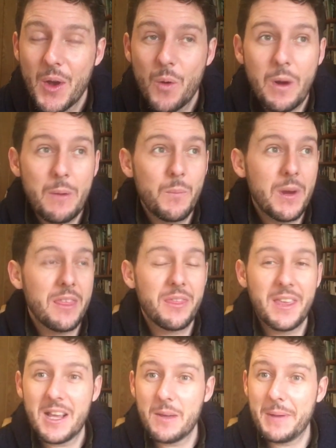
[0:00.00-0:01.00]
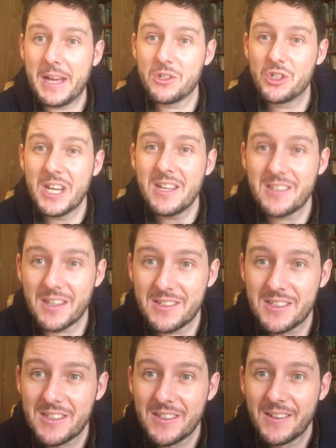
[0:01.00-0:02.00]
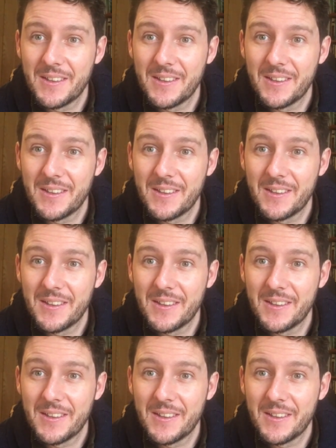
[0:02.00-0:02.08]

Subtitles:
when we think about Jesus,